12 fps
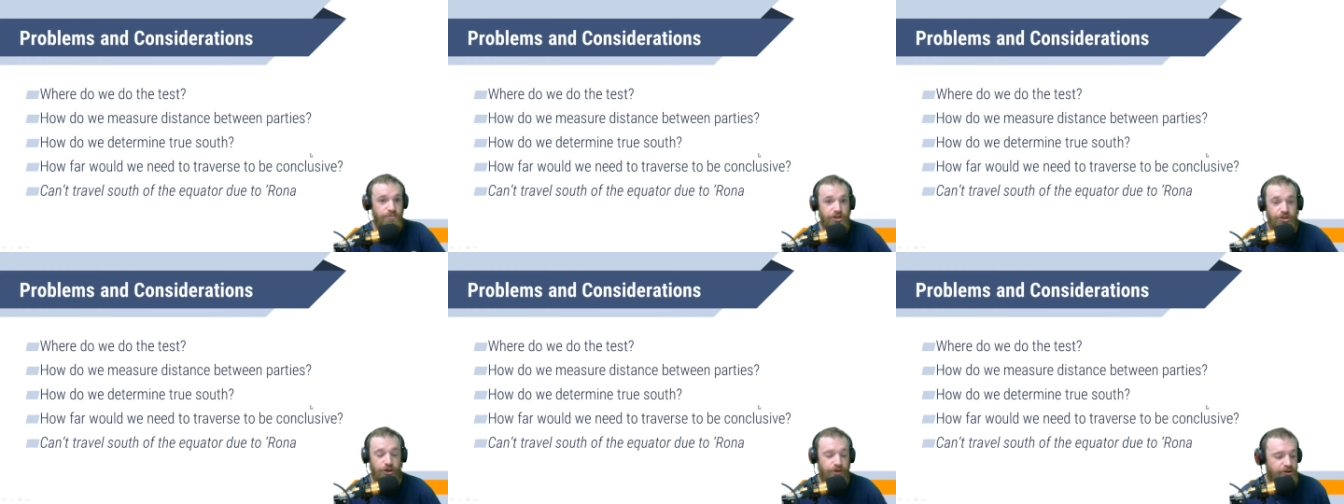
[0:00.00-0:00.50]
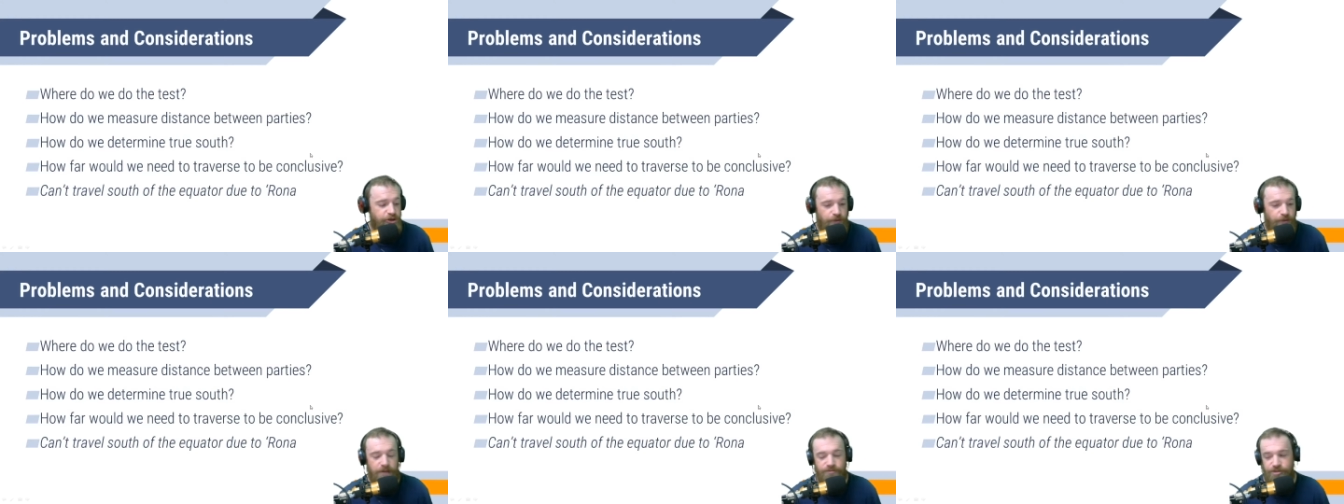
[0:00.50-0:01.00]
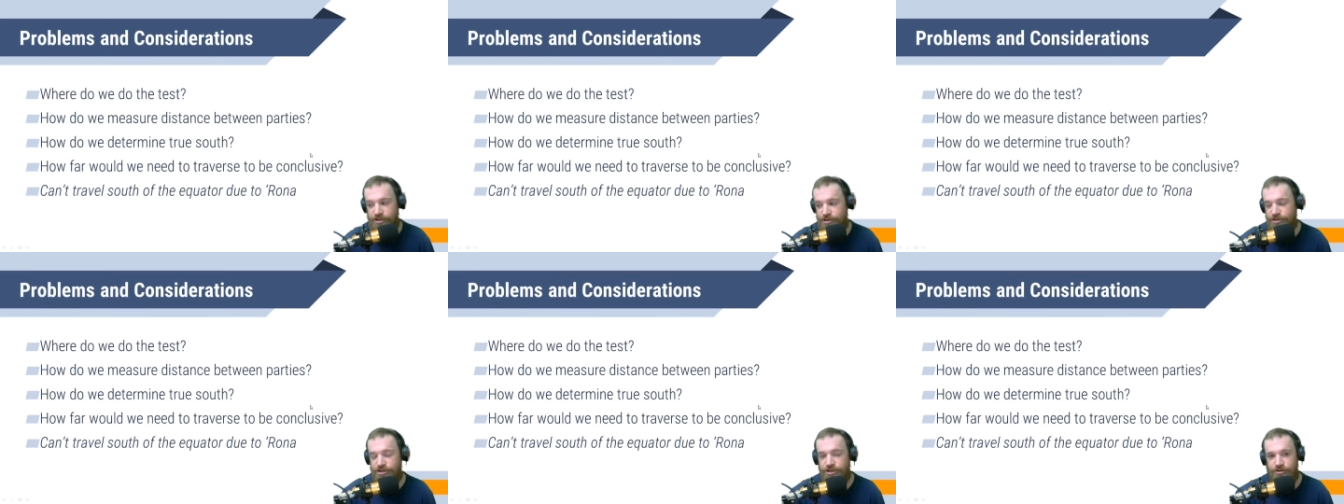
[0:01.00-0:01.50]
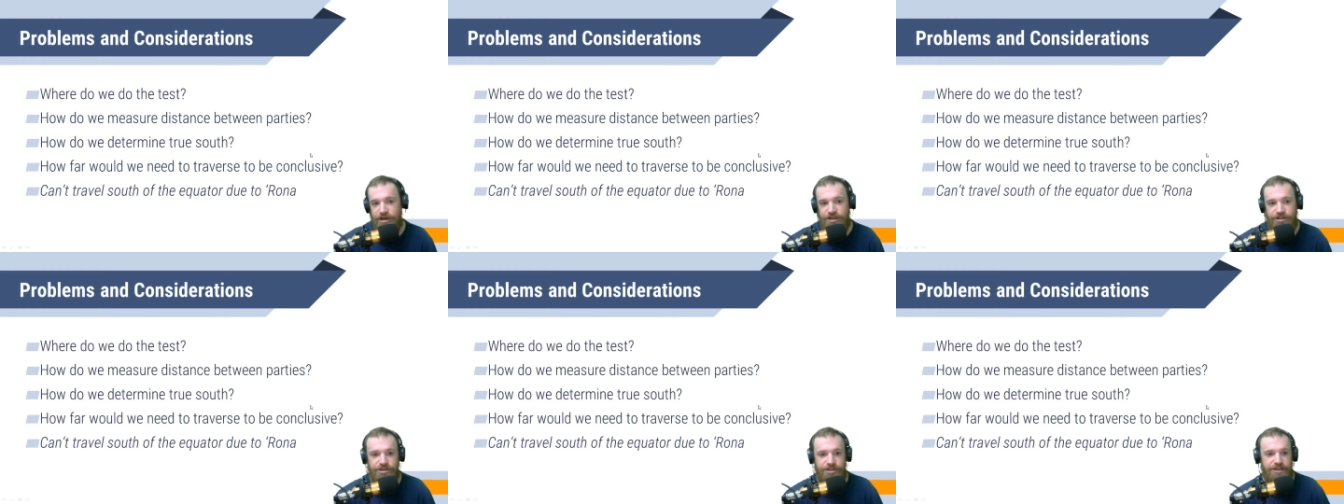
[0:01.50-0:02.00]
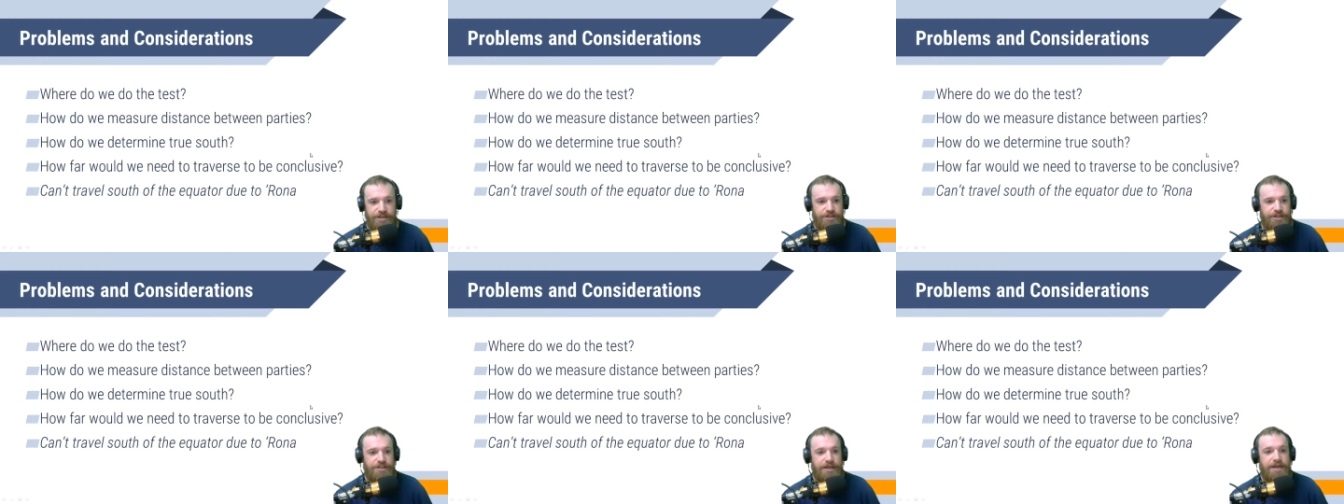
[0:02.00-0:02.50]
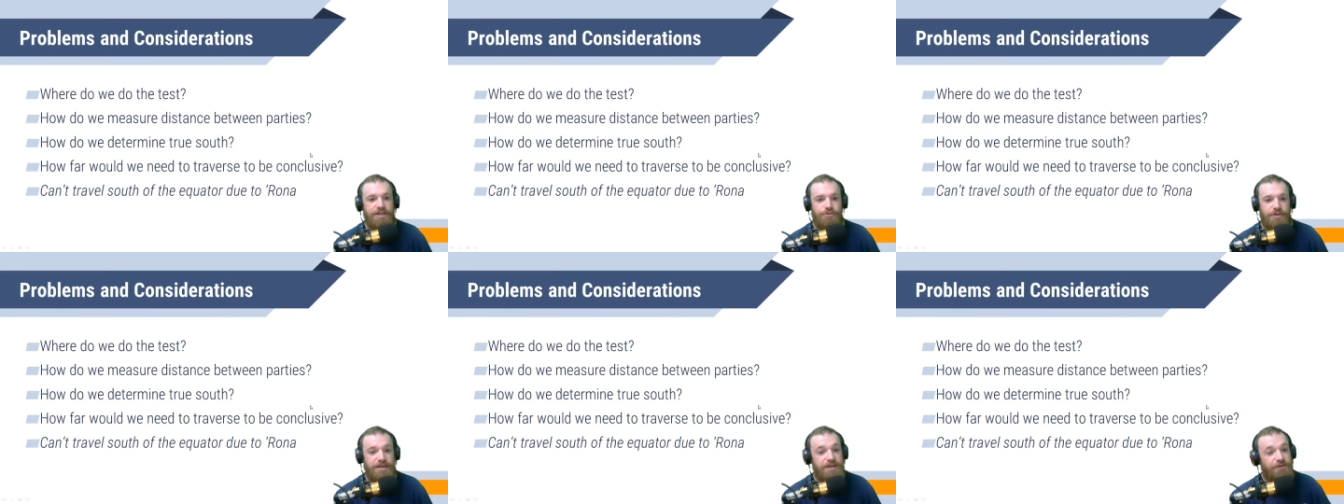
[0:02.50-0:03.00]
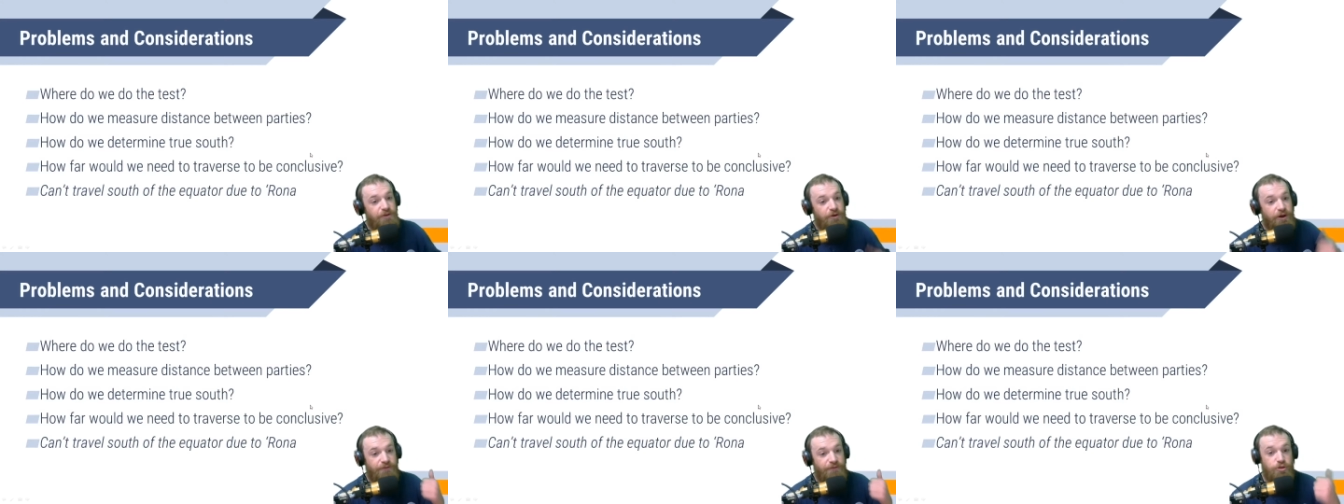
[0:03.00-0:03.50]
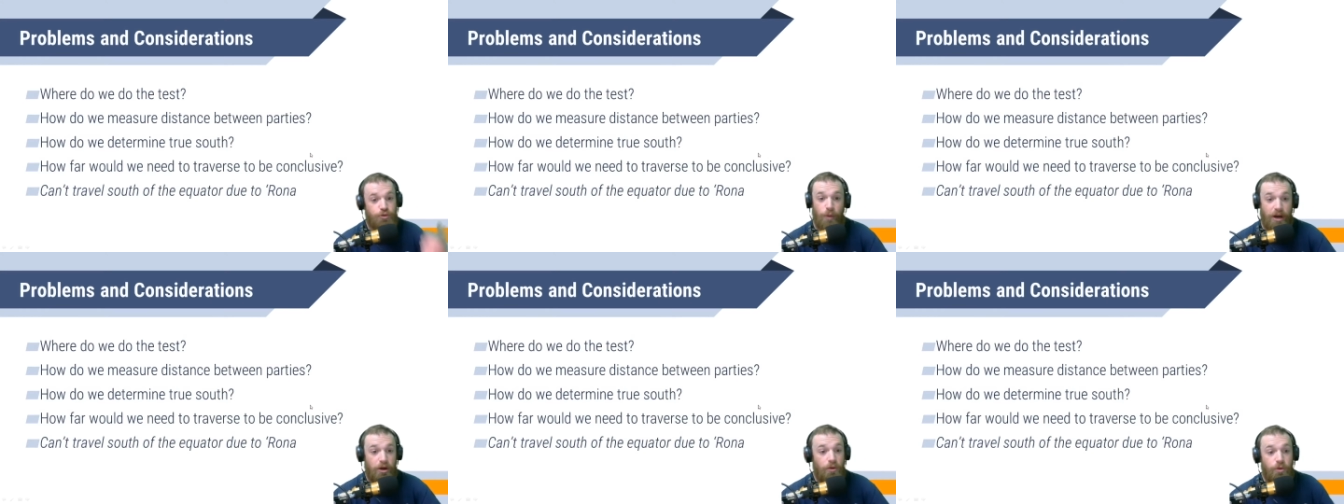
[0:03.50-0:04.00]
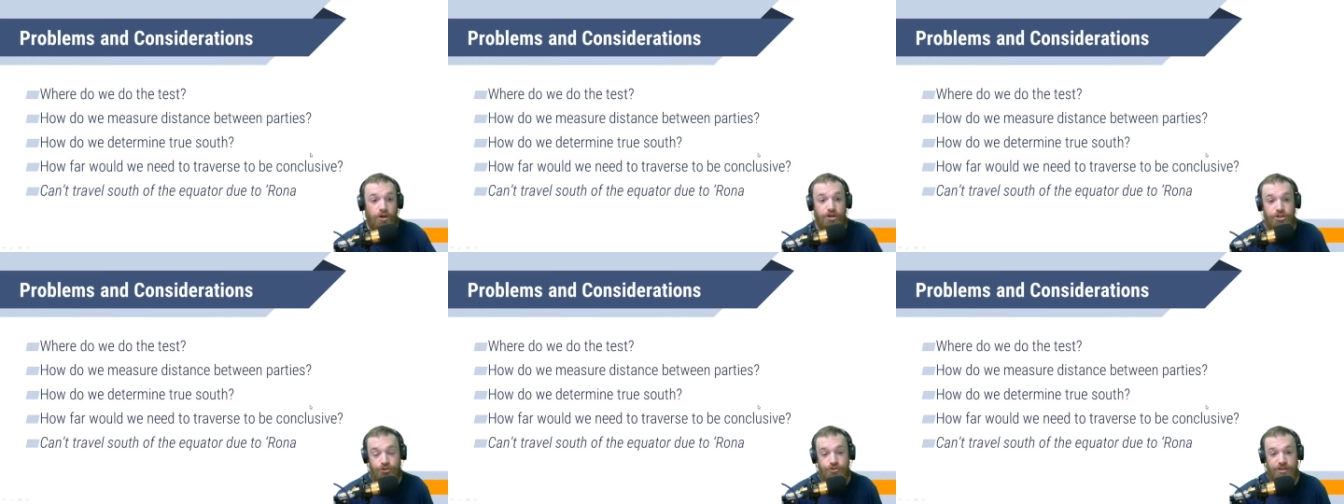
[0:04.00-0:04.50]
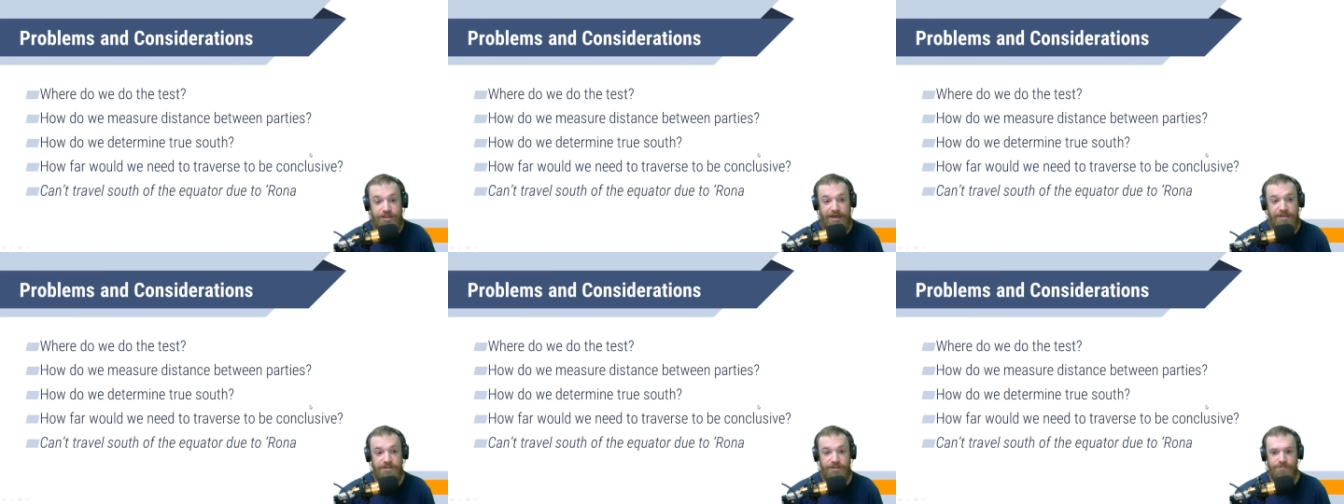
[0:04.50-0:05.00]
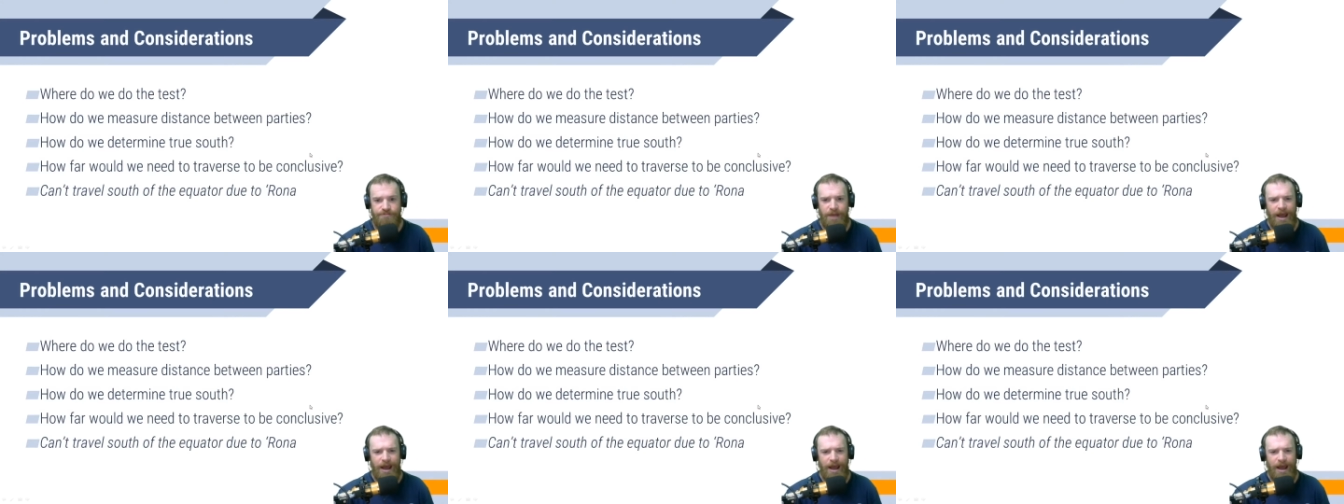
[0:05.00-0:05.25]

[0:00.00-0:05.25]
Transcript: So here's our problems and considerations in this test. We need to figure out first where we're going to do the test.